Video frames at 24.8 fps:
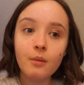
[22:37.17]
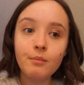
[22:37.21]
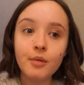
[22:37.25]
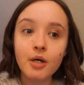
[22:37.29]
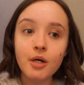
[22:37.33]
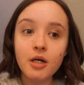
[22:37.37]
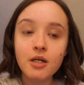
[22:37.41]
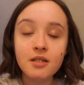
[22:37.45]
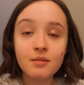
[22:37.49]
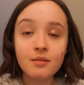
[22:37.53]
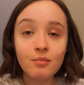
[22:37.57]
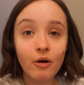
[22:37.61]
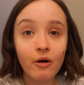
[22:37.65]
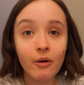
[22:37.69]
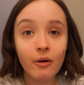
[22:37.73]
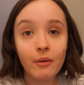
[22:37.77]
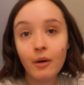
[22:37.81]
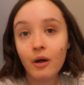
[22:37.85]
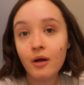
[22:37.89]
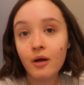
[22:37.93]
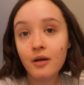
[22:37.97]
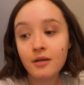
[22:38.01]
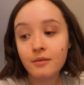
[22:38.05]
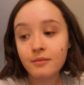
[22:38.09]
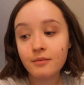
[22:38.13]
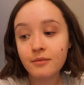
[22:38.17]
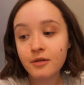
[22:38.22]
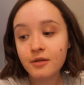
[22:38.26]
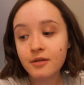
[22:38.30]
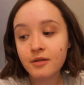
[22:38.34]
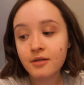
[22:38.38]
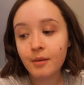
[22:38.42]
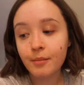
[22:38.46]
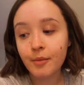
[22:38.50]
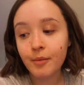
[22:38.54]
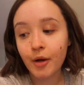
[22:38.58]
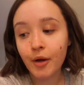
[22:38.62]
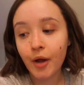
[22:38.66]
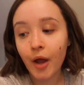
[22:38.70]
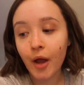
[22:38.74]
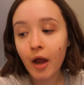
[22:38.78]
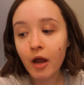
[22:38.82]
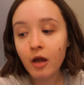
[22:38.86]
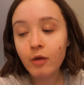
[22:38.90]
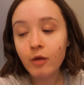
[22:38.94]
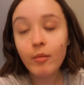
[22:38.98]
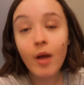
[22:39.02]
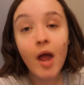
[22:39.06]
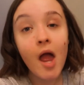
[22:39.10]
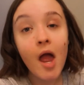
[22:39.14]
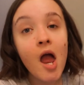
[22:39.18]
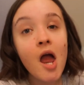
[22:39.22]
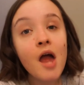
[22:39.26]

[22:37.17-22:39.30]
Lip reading: But tomorrow I'm going home,